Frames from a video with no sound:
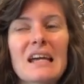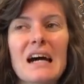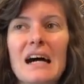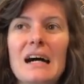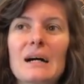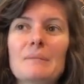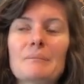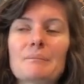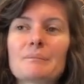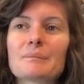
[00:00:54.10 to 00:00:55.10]

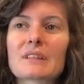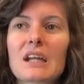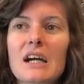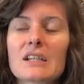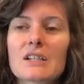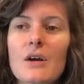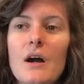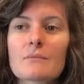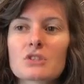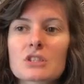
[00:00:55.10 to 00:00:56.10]
I don't know,
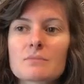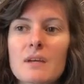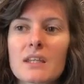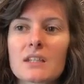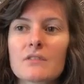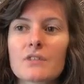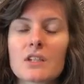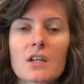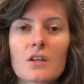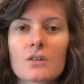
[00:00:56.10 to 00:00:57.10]
I'm just making a
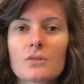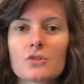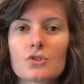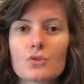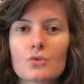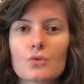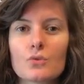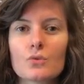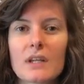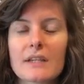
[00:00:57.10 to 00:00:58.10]
video
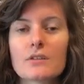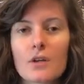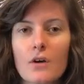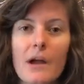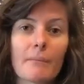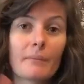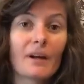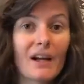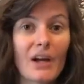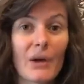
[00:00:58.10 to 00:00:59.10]
to let you know
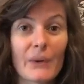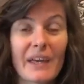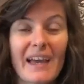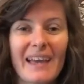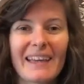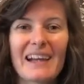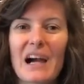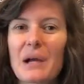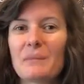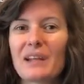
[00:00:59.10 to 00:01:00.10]
I'm okay,
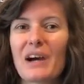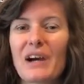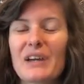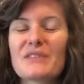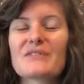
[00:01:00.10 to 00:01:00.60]
I'm alive,